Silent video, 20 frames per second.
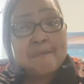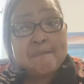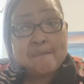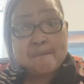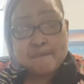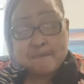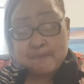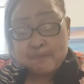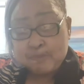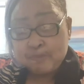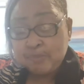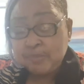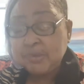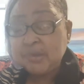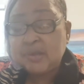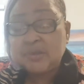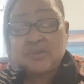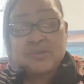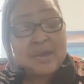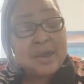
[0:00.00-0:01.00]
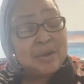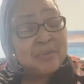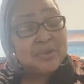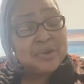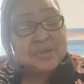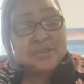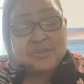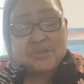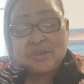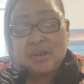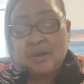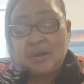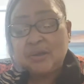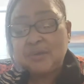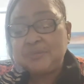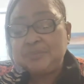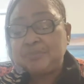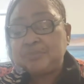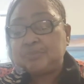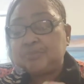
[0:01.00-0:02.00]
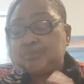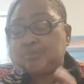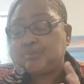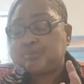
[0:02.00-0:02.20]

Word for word: Mm-hmm. It's already starting.